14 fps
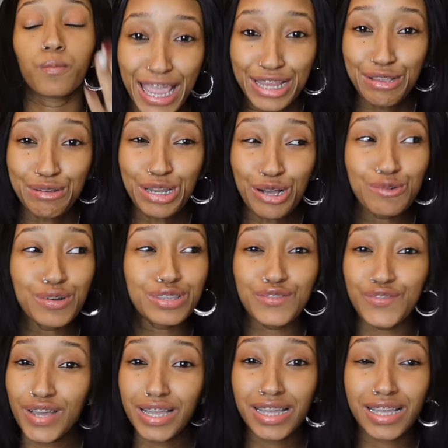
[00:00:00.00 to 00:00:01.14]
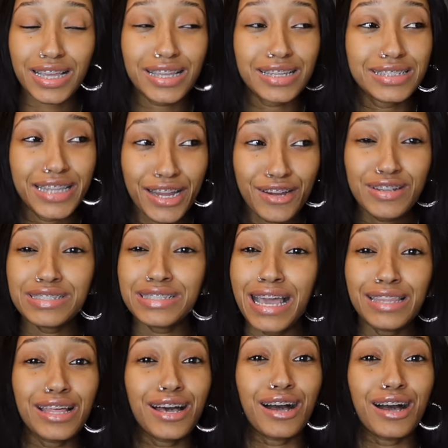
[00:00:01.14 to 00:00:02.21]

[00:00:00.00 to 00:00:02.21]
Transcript: And you know what the fuck Darius had the